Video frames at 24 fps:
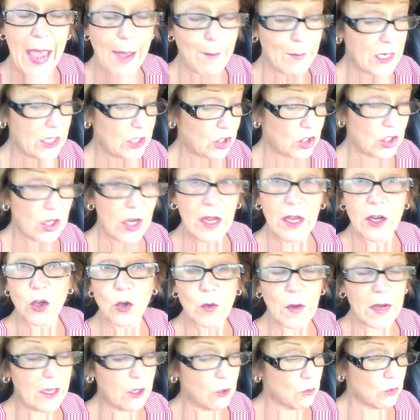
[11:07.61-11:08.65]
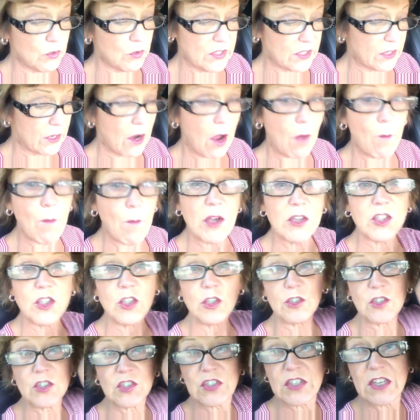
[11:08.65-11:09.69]
Cabbage, great. Most
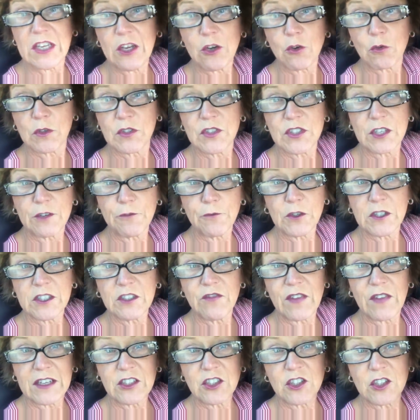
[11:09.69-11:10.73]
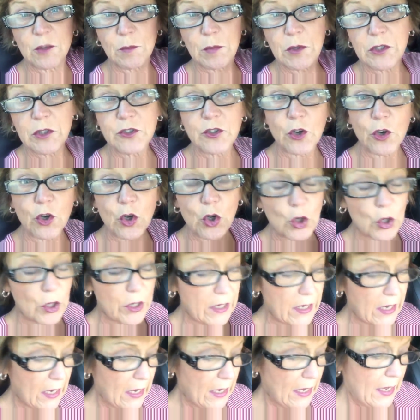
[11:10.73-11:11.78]
of your C cruciferous vegetables are
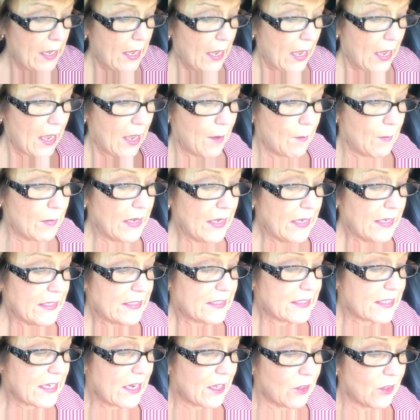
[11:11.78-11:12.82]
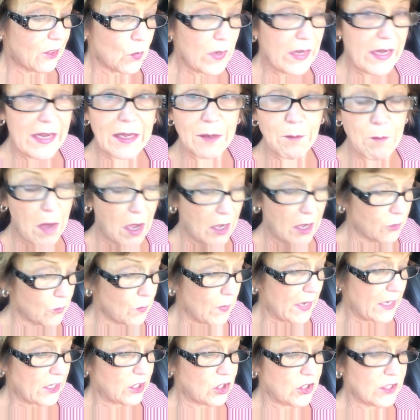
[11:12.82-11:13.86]
good. Celery in
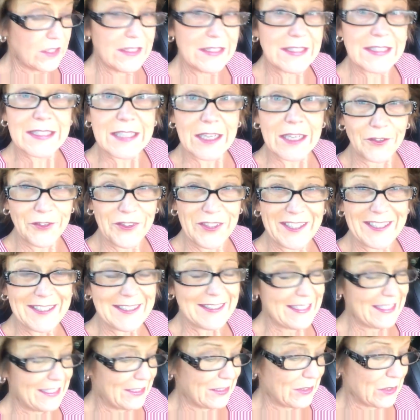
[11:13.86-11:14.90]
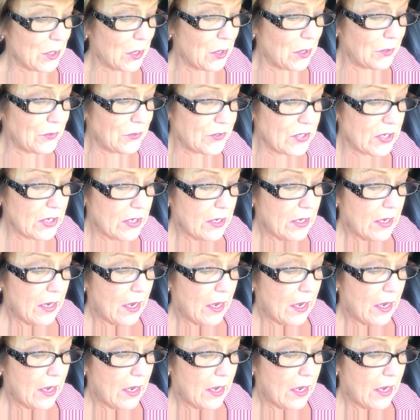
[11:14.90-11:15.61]
moderation. Celtic sea salt.